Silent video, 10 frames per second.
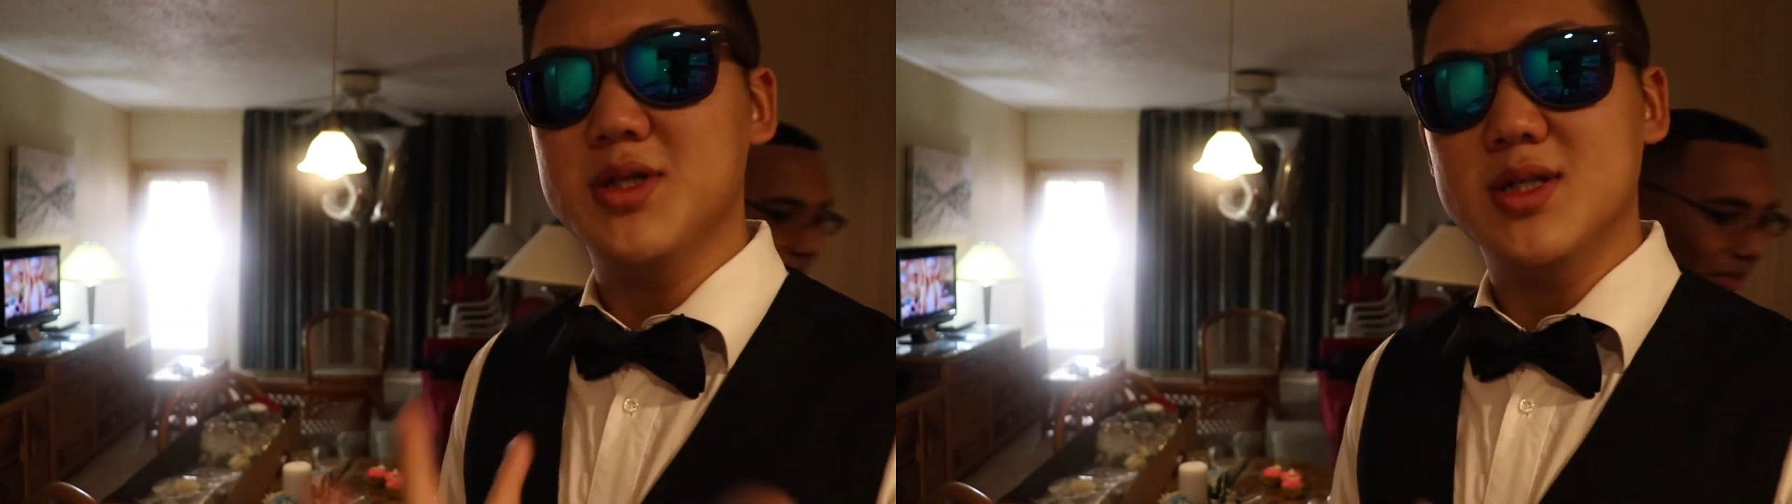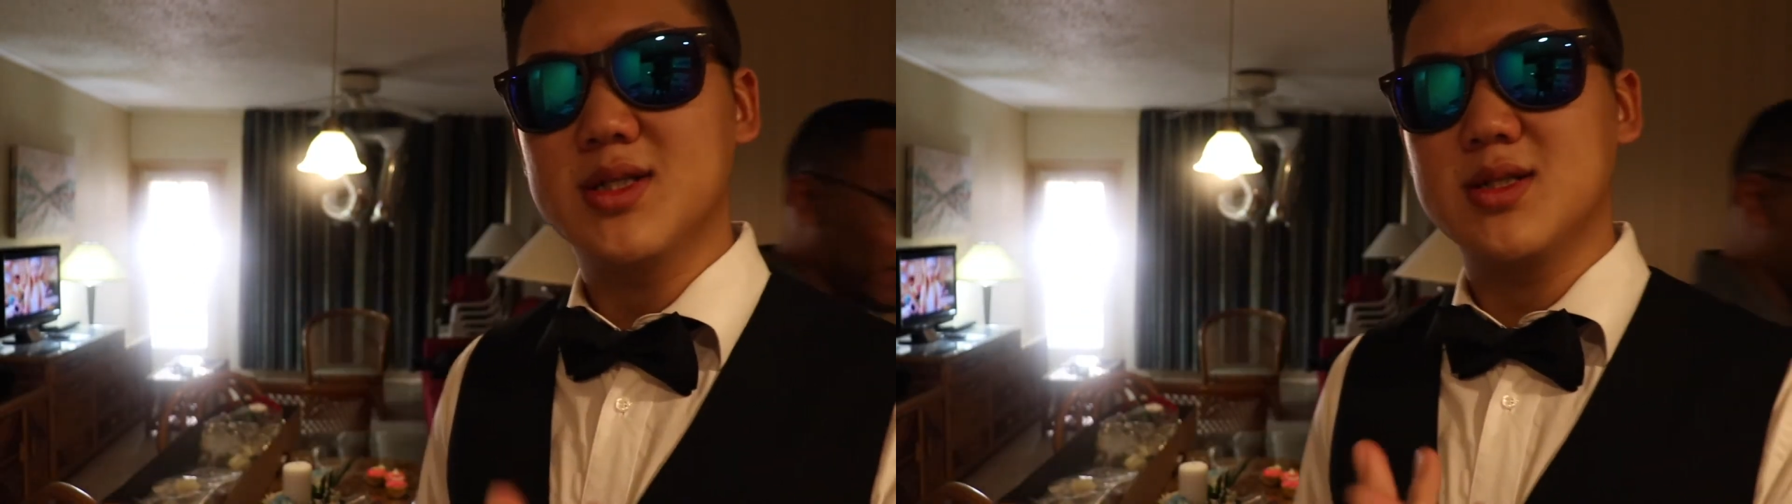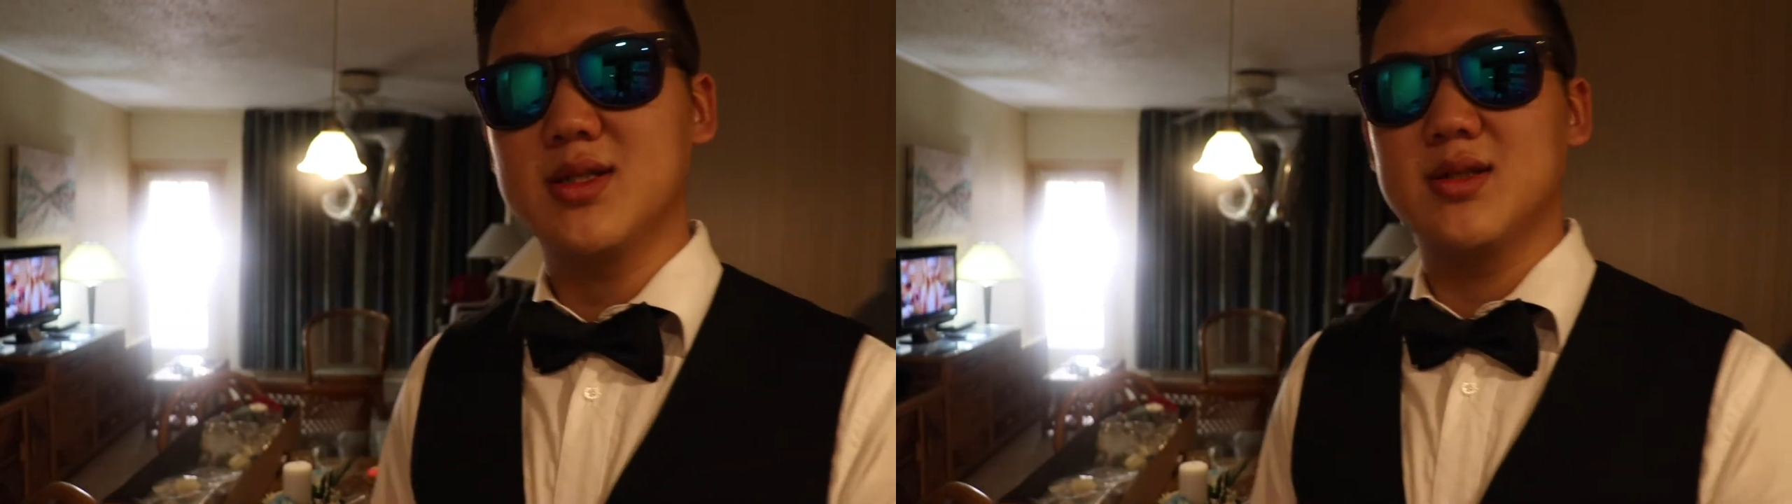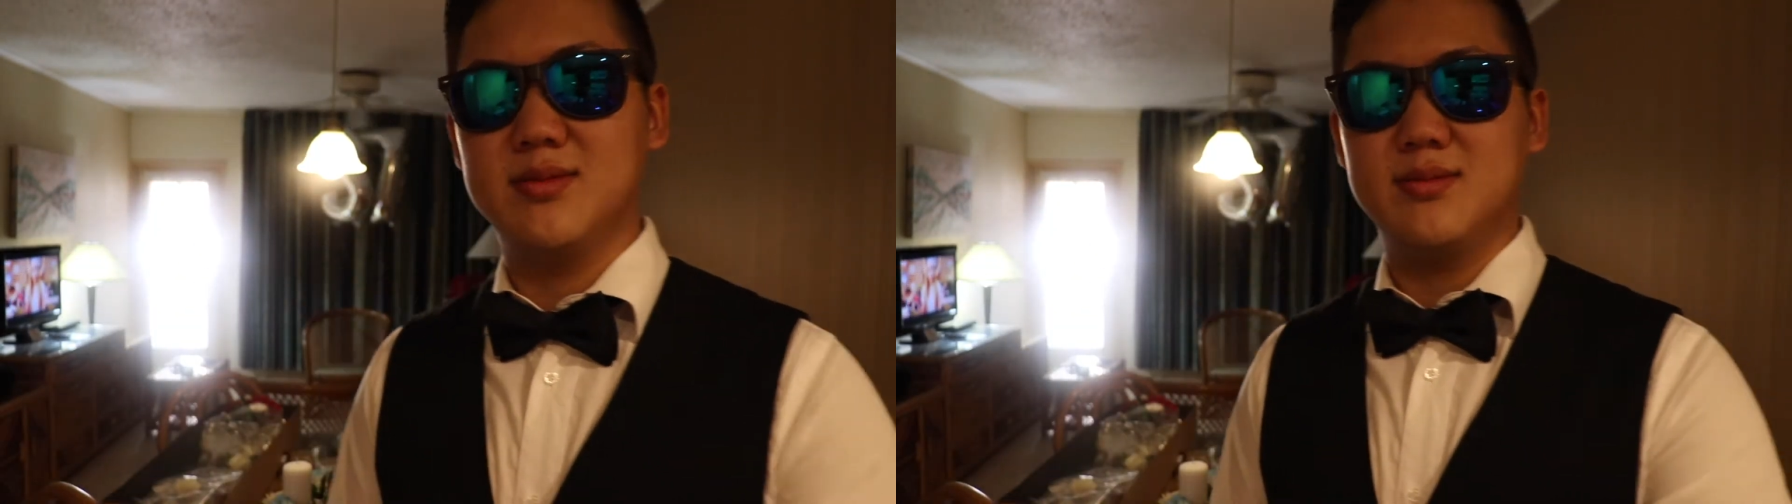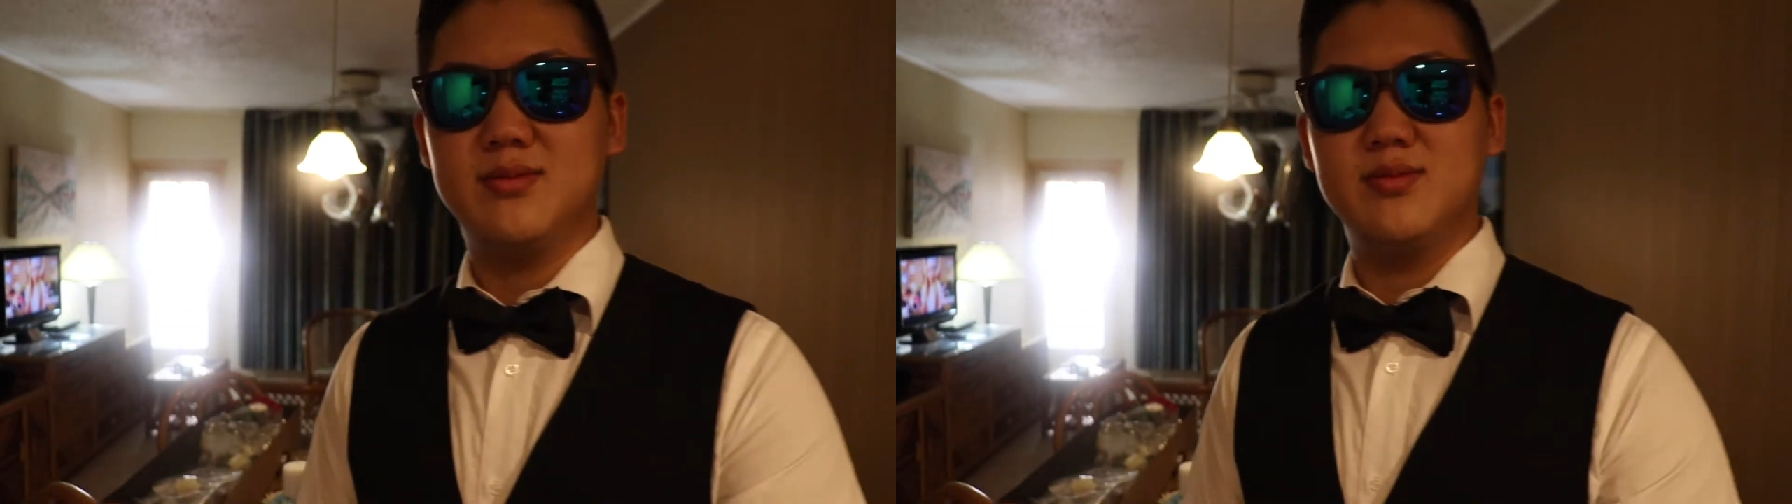just
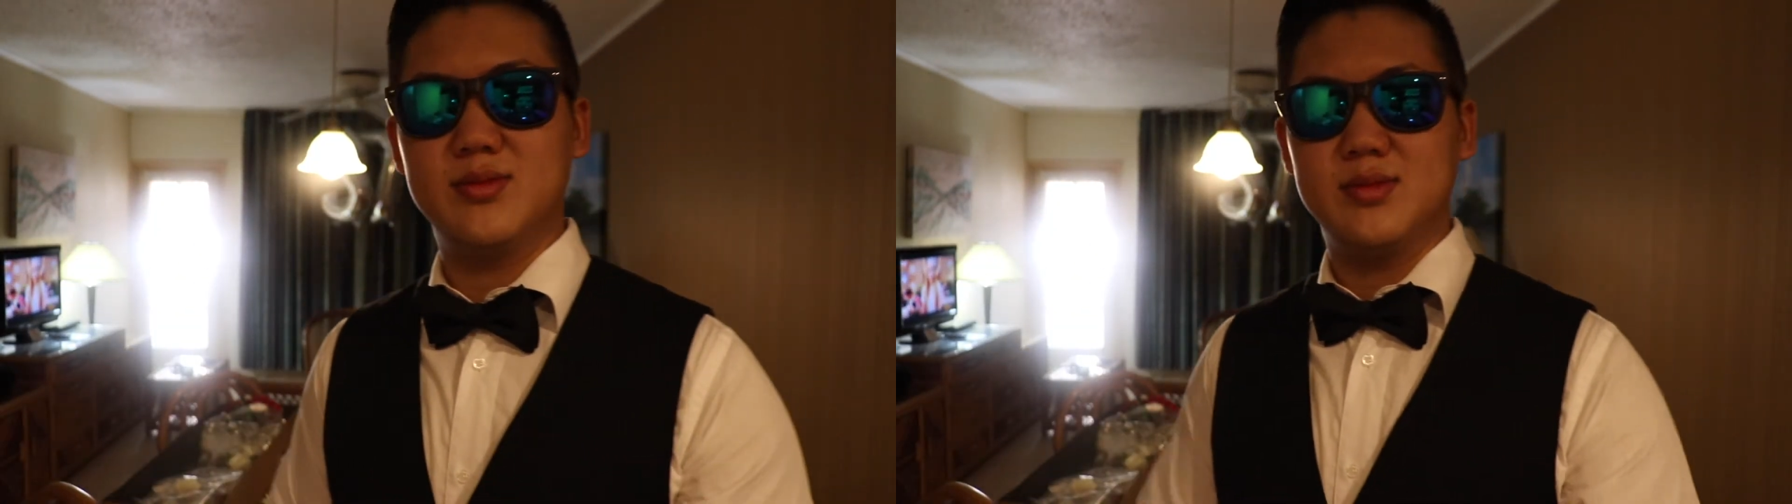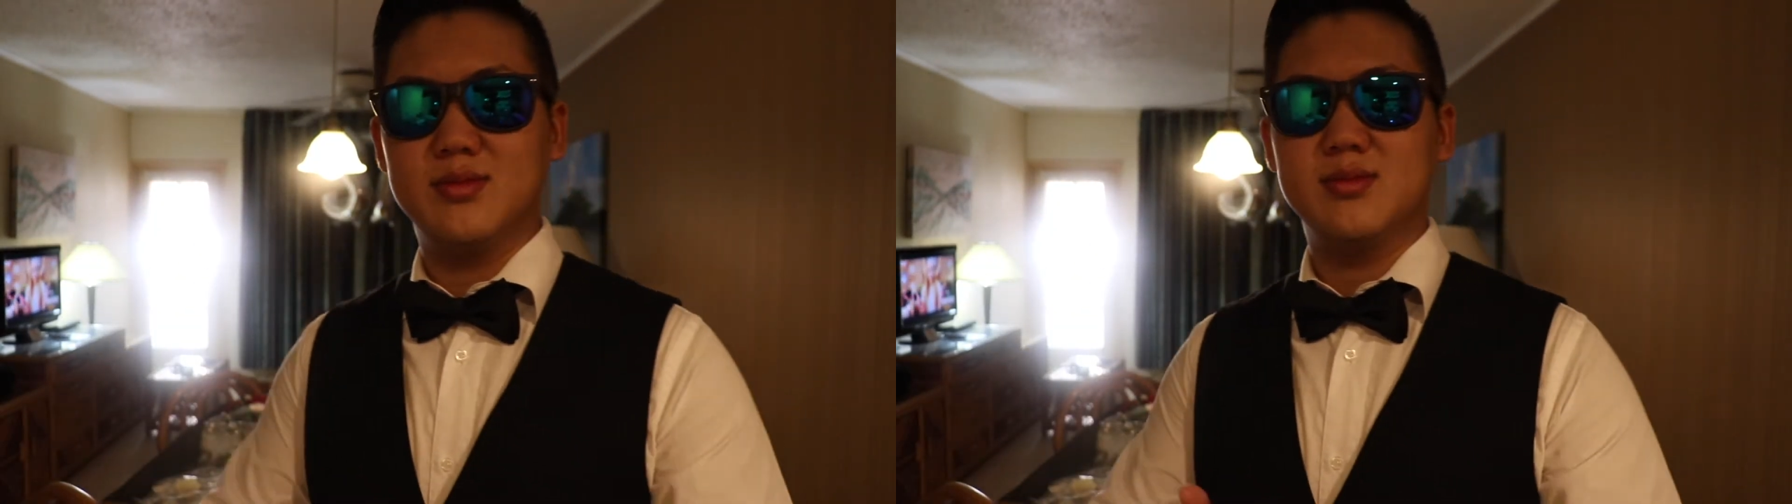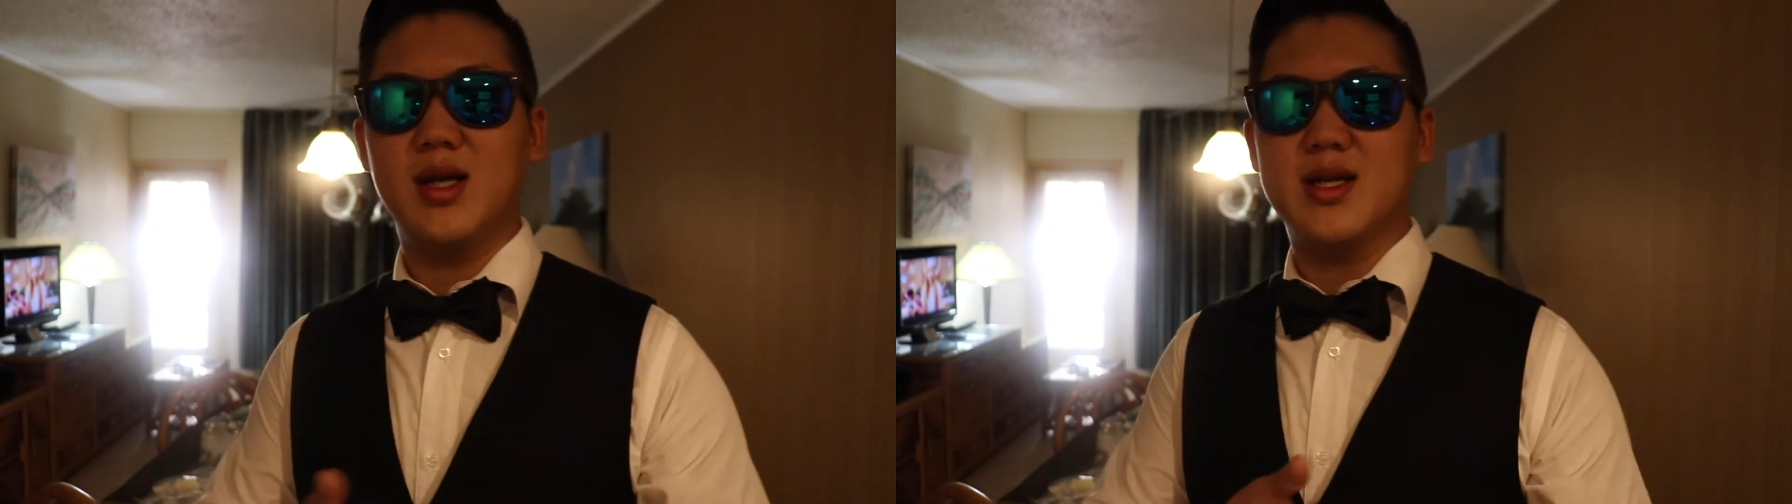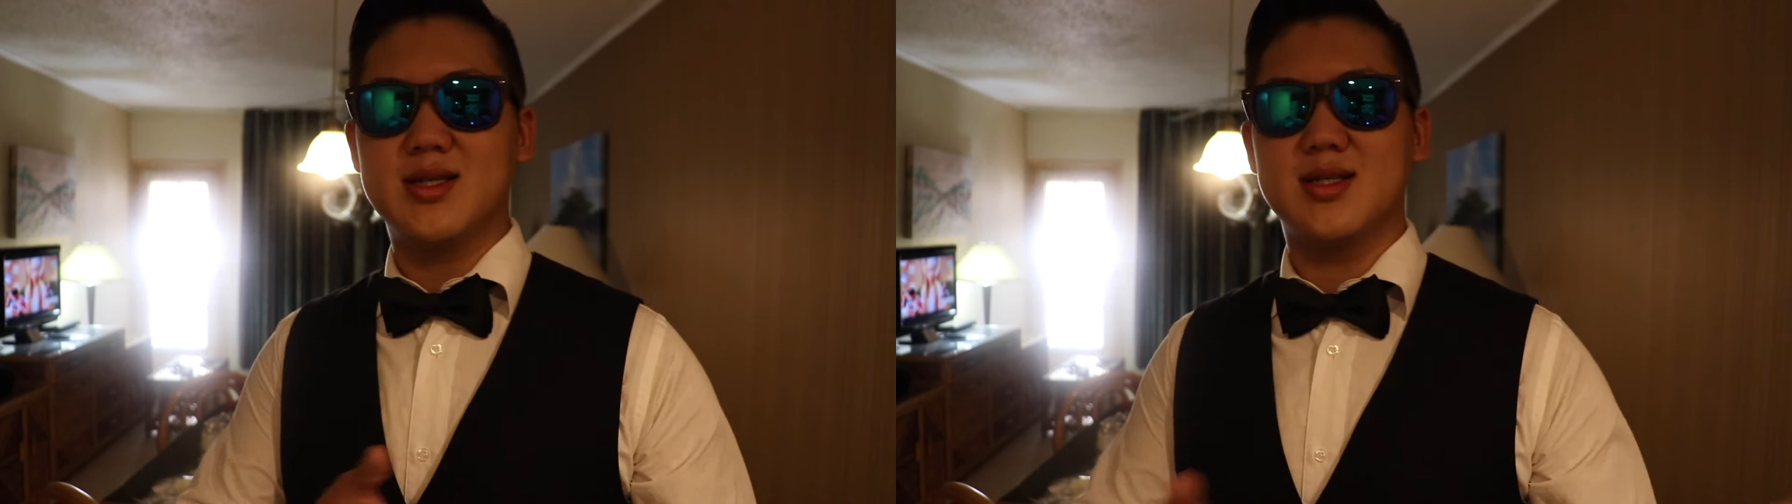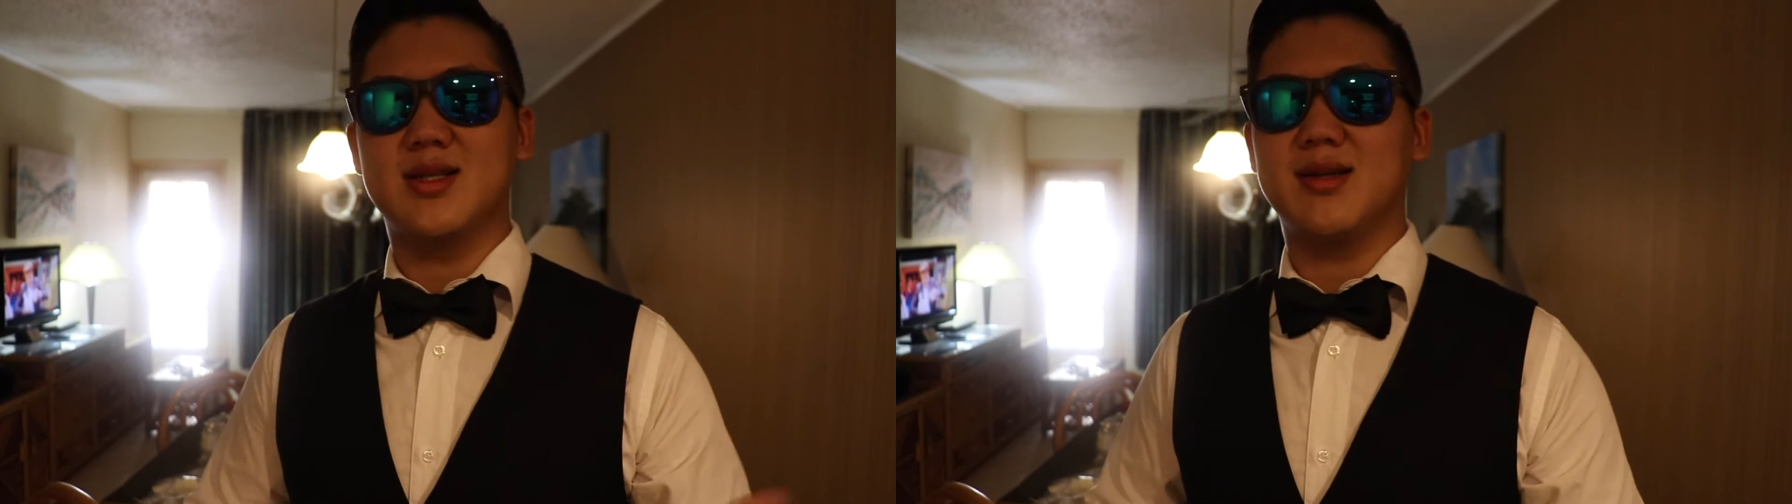
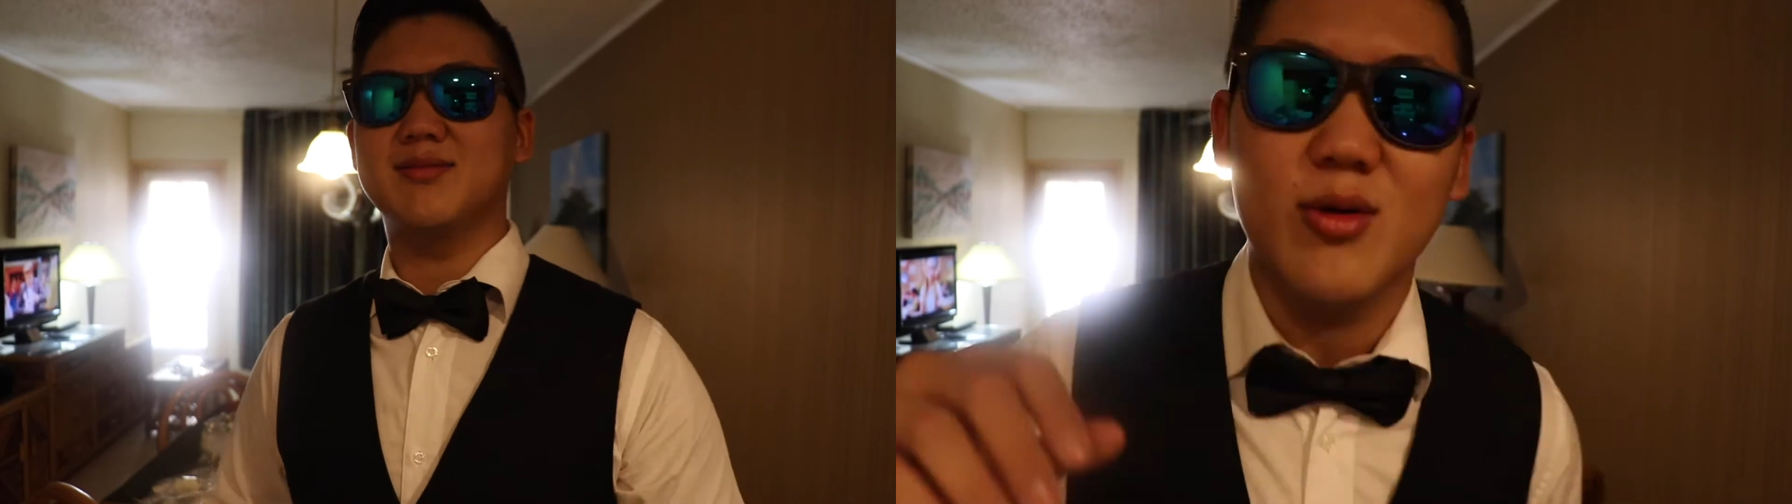assisting.